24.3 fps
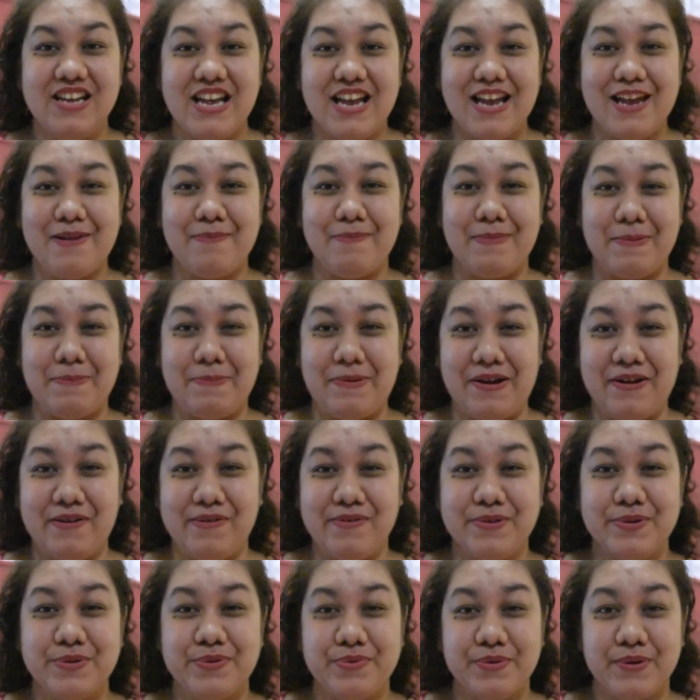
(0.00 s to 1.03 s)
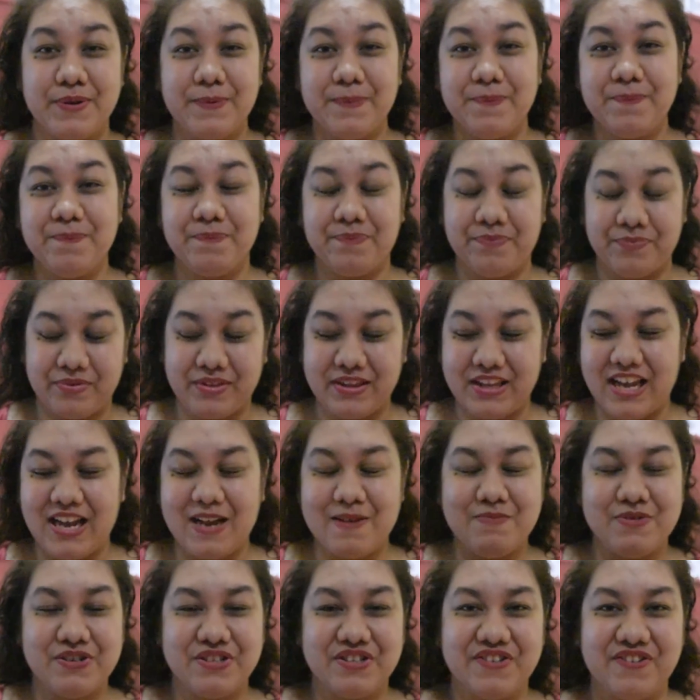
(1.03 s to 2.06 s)
in my parents' room, I'm
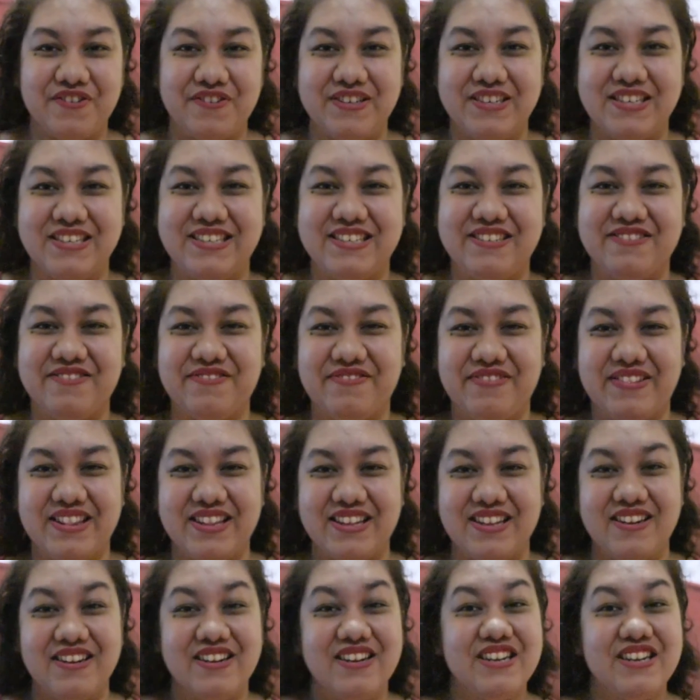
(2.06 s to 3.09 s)
just going to deal with it.